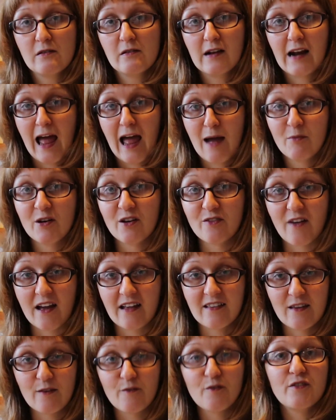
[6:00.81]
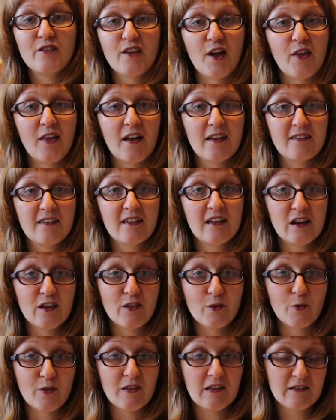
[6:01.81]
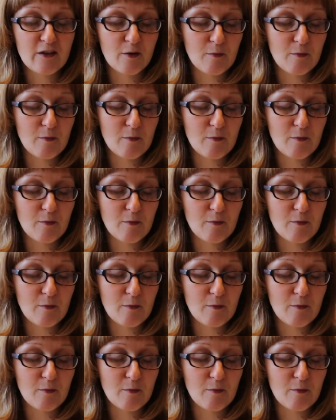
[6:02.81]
glam and effective. So that's another one that's